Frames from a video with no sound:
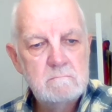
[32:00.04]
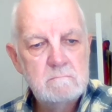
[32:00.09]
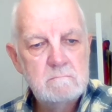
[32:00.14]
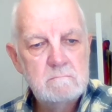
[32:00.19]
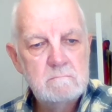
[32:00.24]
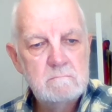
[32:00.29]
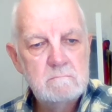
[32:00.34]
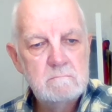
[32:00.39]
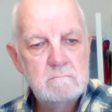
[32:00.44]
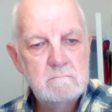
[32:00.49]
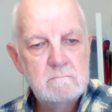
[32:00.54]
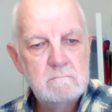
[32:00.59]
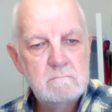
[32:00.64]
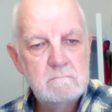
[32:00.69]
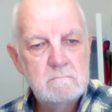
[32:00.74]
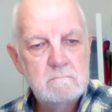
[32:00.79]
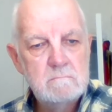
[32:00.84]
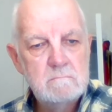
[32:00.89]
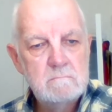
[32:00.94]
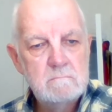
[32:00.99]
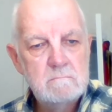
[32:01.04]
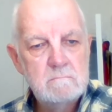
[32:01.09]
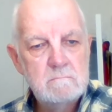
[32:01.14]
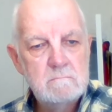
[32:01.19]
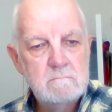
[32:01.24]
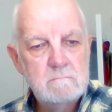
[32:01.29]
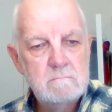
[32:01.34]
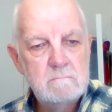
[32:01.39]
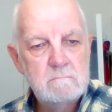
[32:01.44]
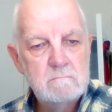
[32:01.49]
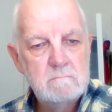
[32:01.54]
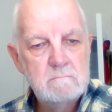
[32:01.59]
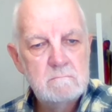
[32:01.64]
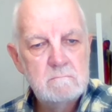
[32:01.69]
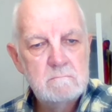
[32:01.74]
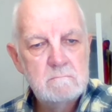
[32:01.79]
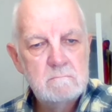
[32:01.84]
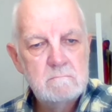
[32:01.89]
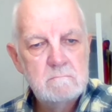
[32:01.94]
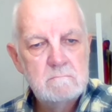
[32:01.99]

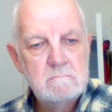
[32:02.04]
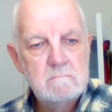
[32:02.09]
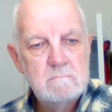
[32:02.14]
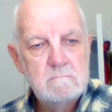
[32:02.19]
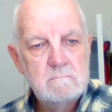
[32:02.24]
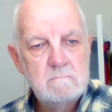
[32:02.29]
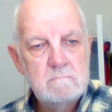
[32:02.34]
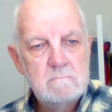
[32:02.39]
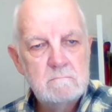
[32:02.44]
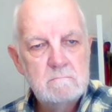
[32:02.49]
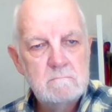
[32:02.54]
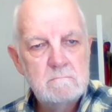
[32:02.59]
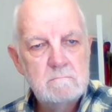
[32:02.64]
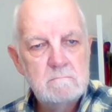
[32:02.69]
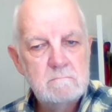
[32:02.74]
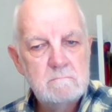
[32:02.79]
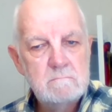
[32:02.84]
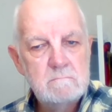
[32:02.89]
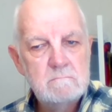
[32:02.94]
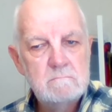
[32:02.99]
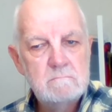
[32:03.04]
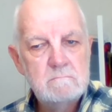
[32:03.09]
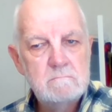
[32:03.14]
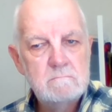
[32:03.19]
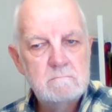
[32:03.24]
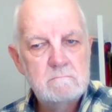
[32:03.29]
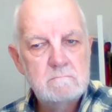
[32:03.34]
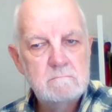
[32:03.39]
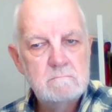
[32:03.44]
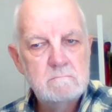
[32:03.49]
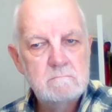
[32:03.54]
(not speaking)